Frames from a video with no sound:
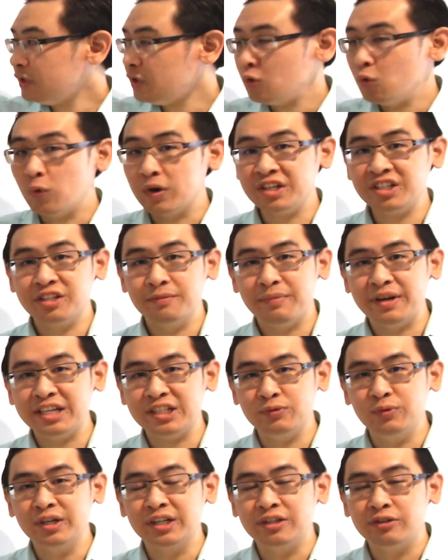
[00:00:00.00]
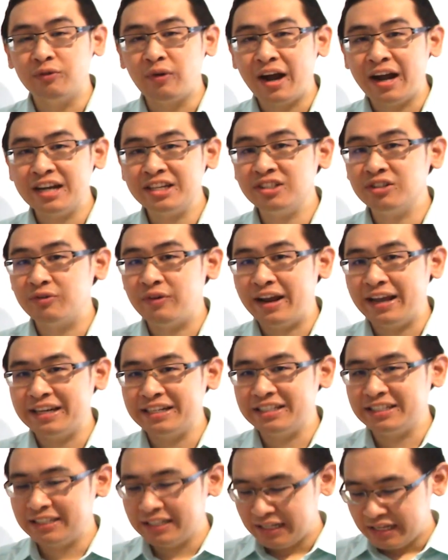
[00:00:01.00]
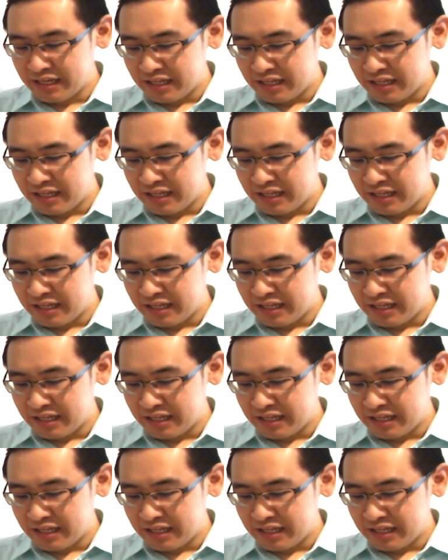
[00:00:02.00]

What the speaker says: what's the best word? Rise or raise?